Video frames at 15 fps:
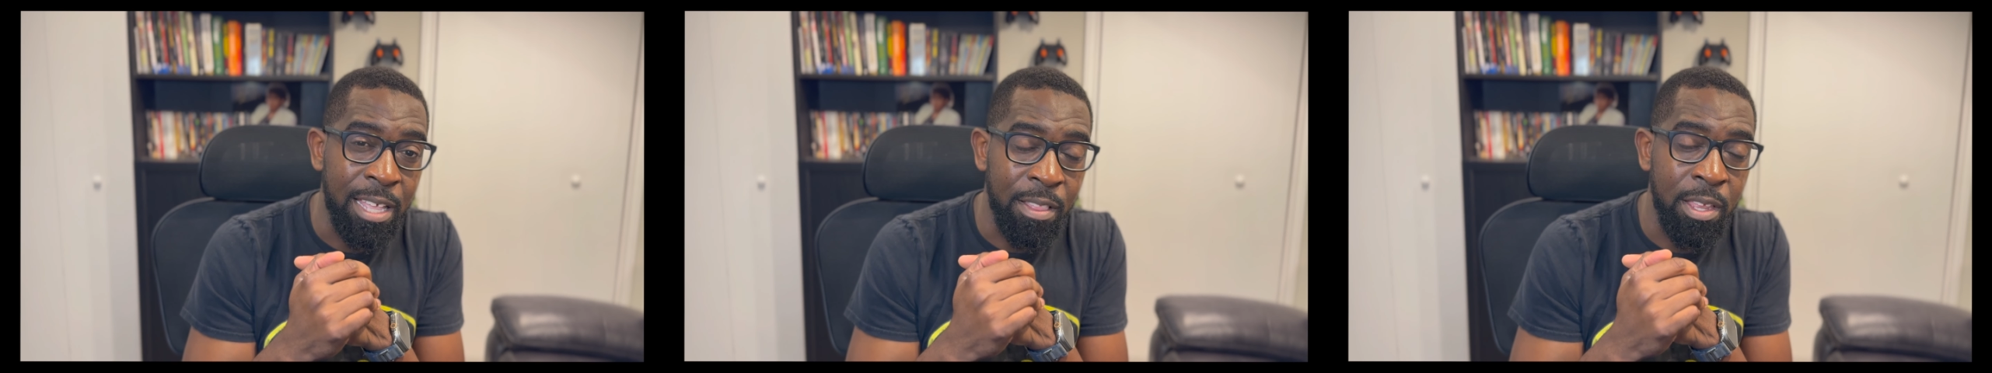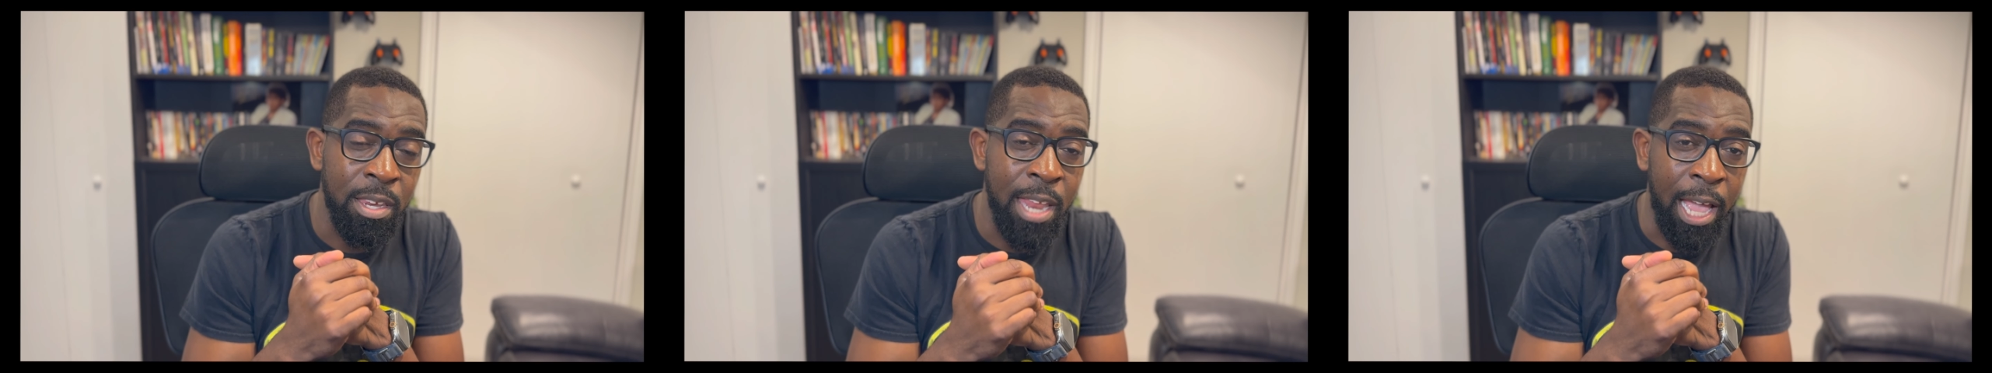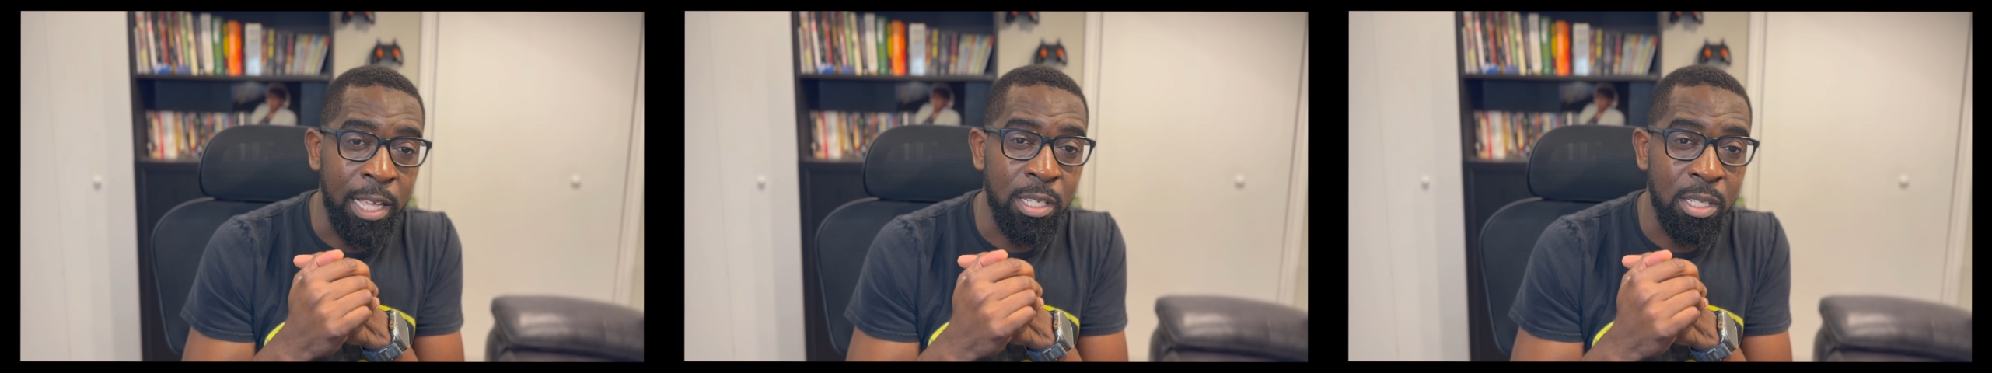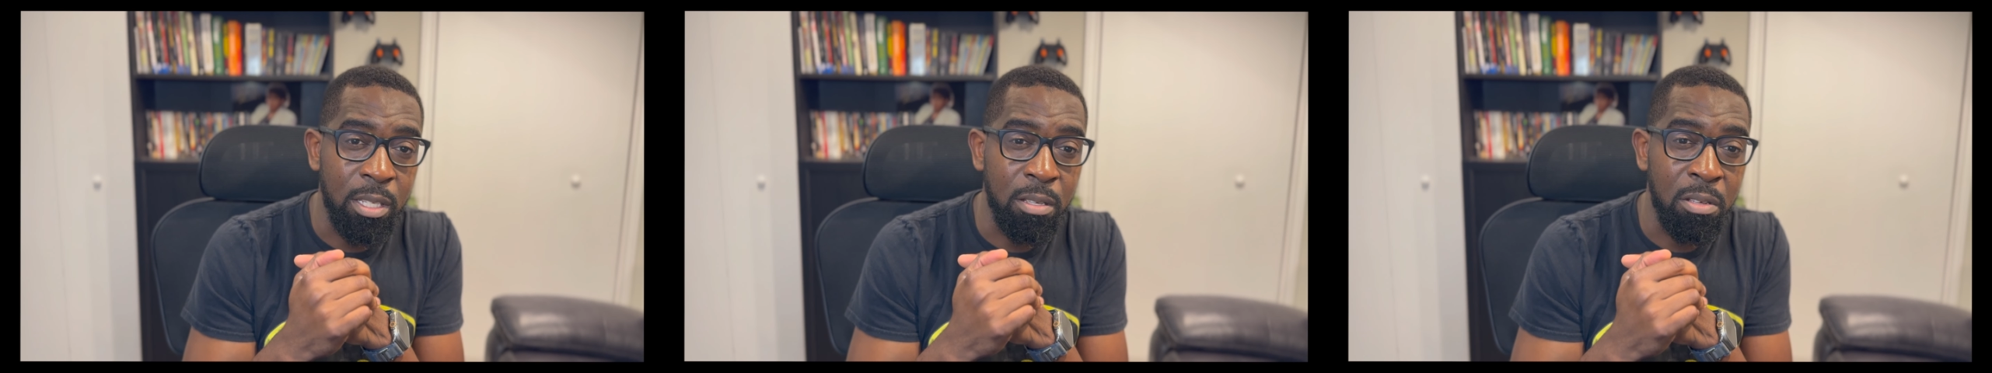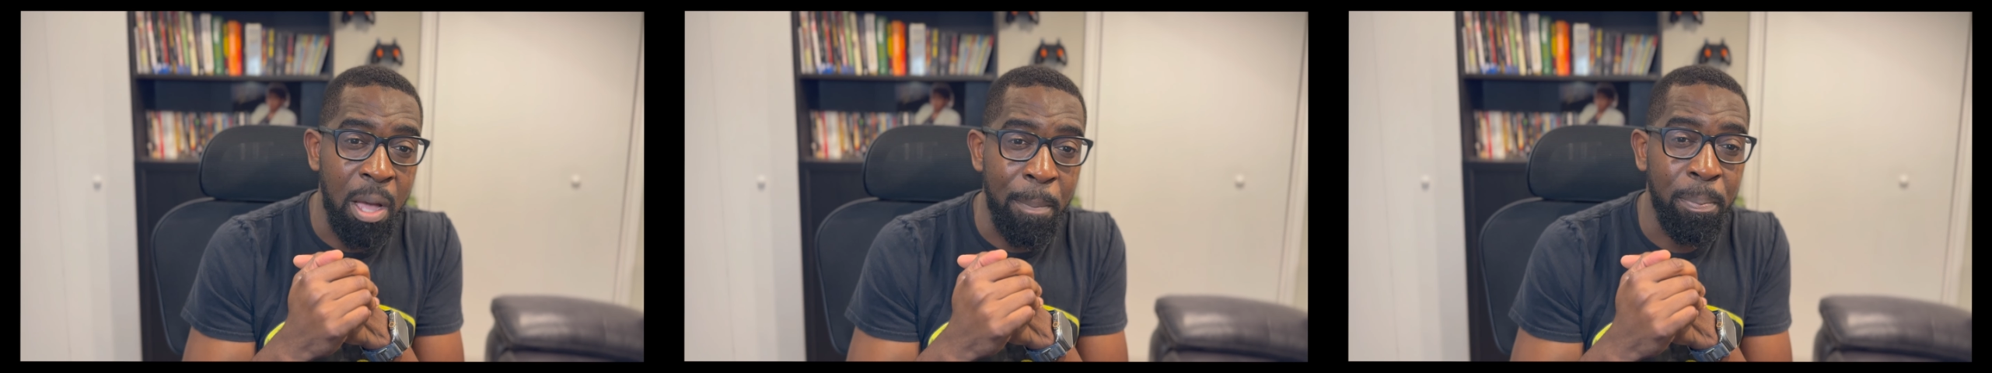in the
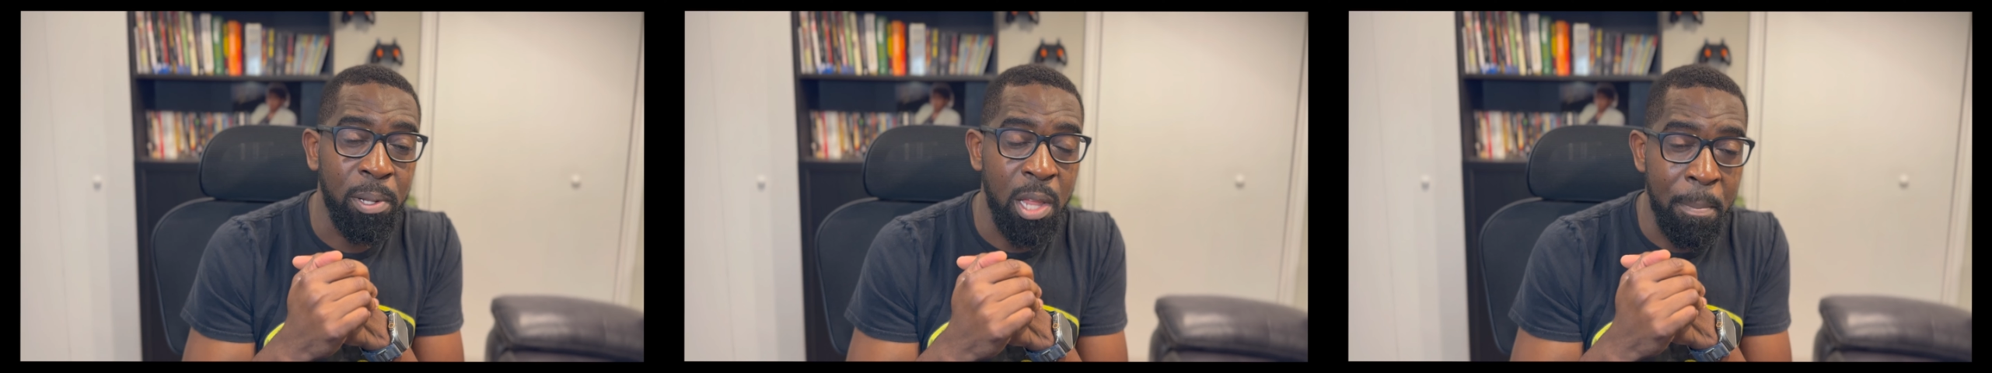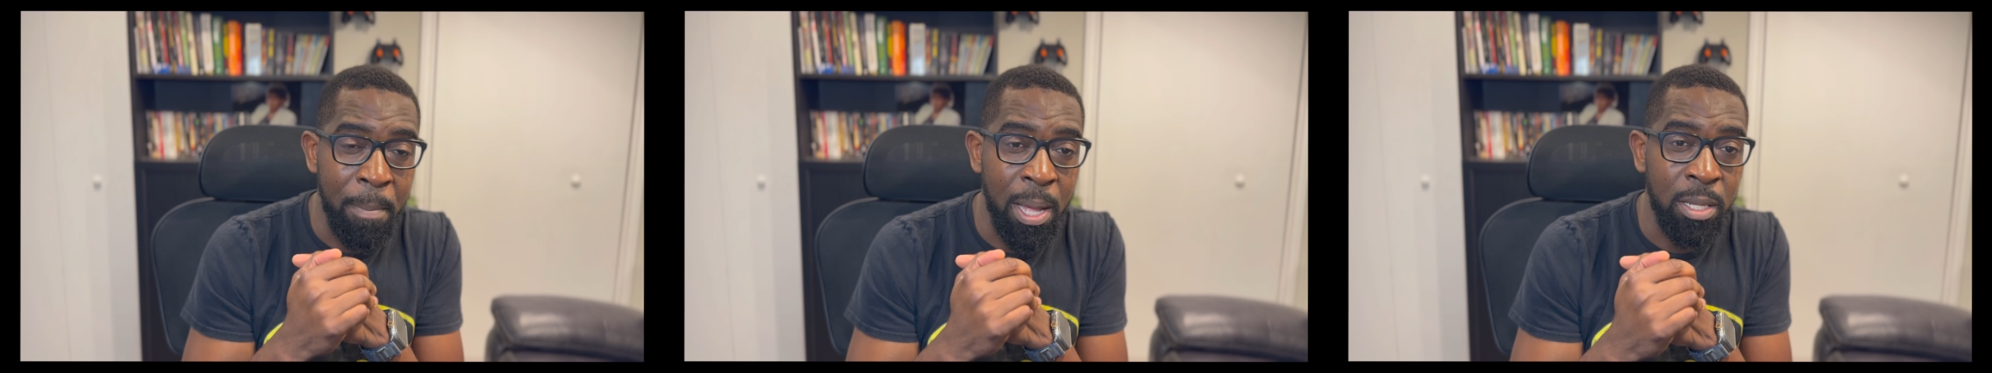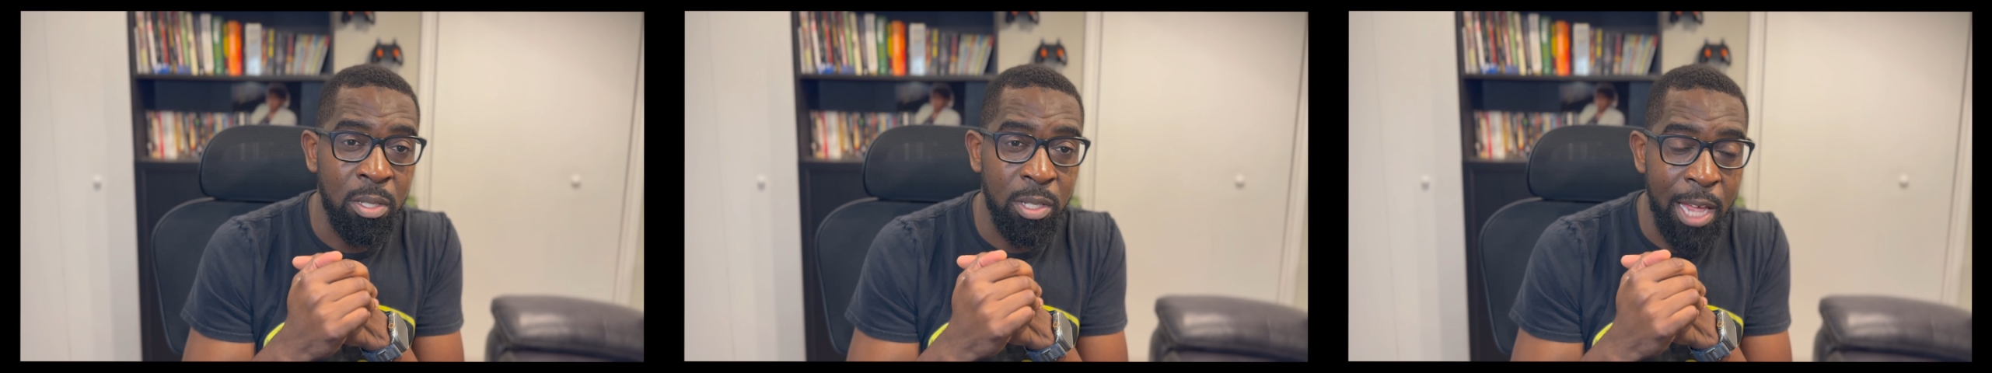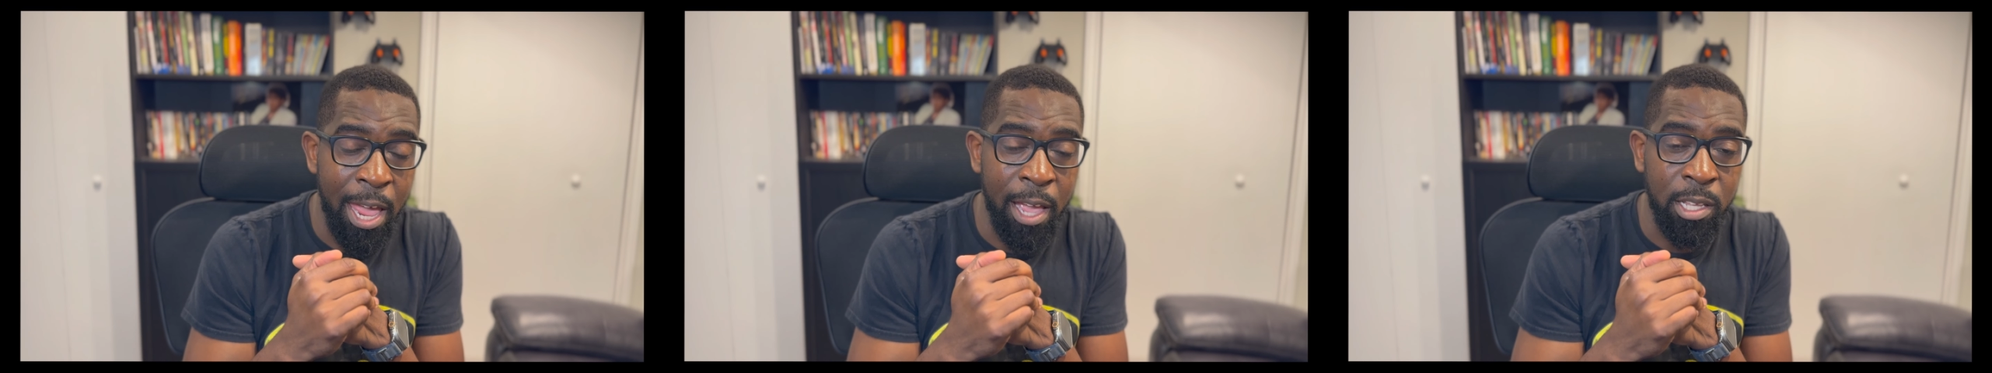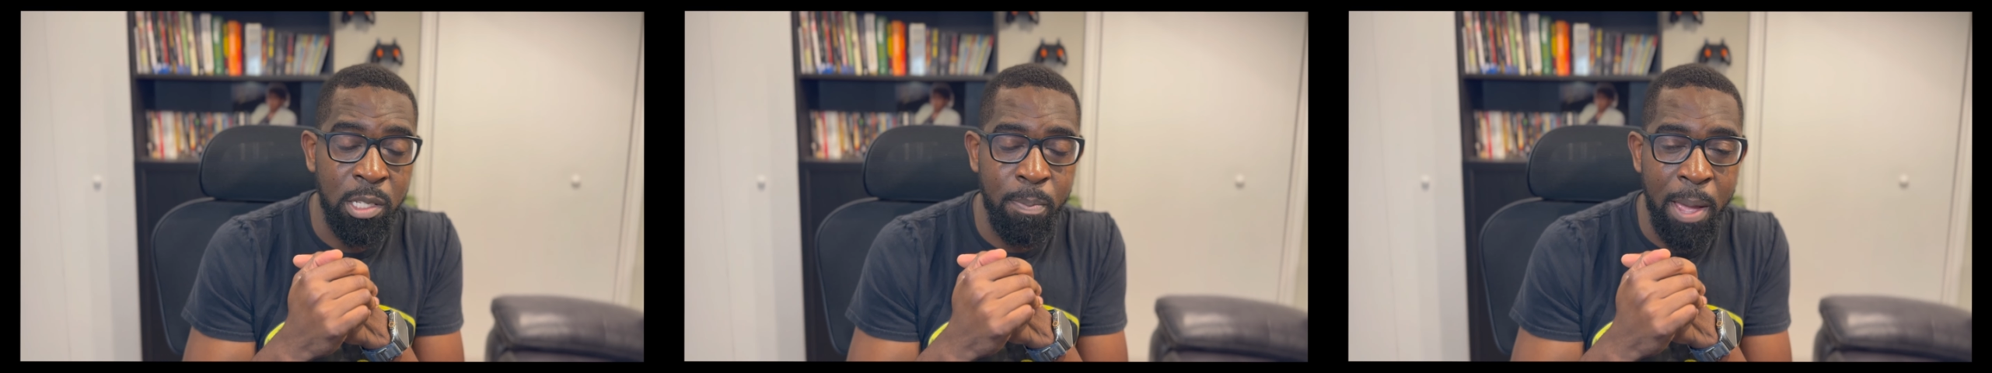next couple of months, I
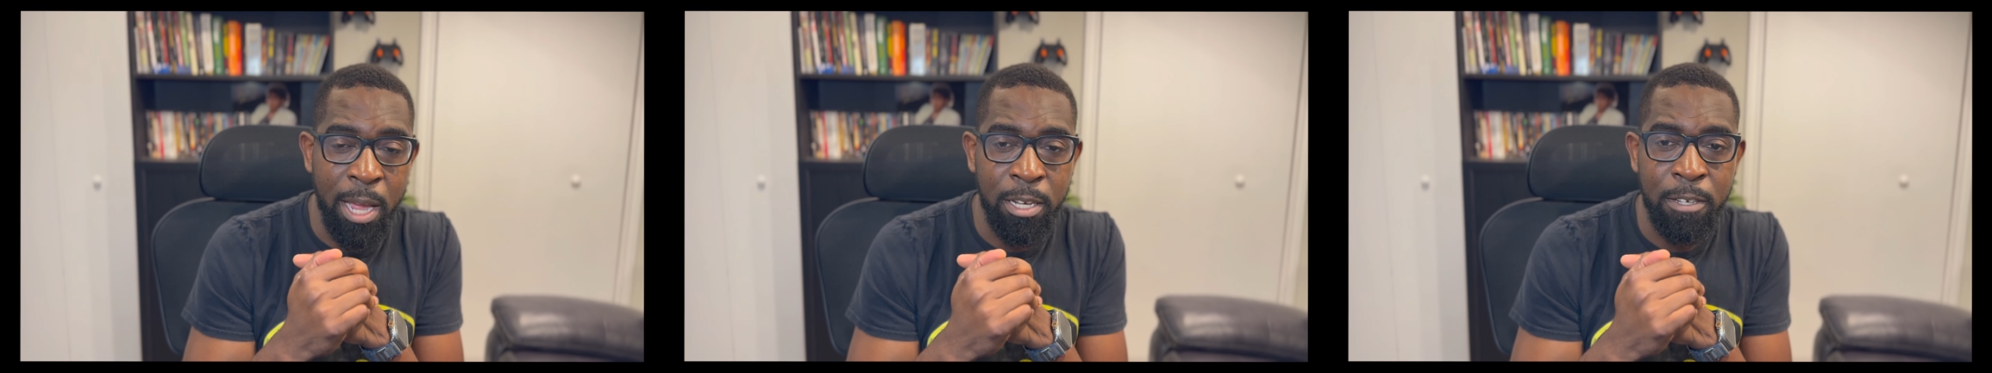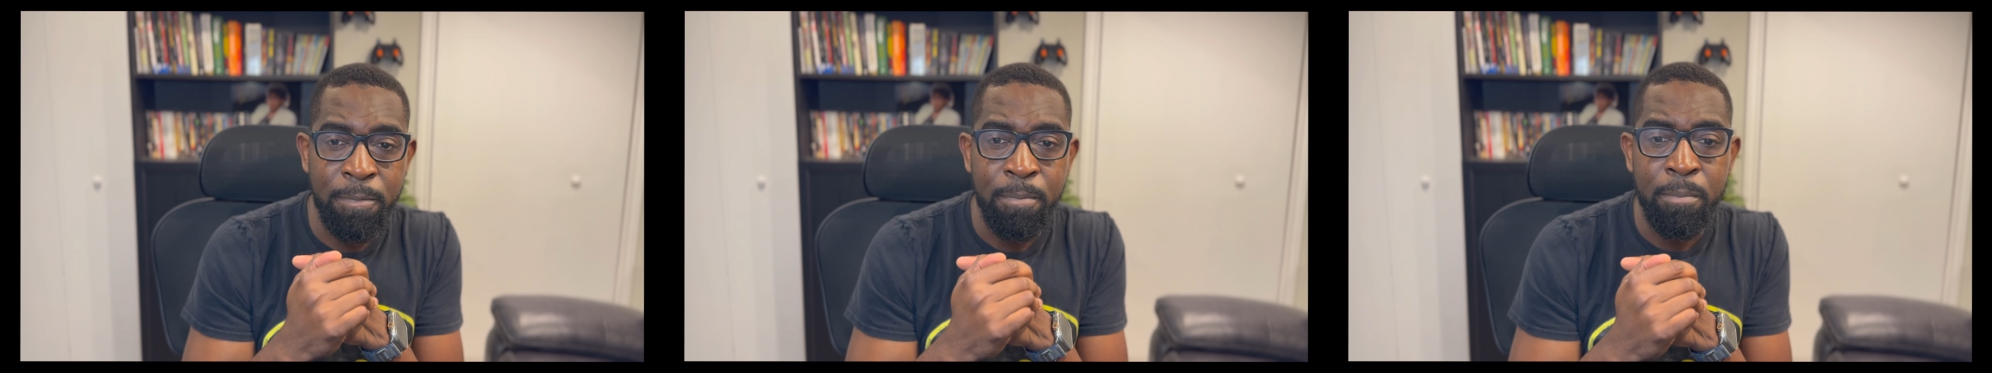expect.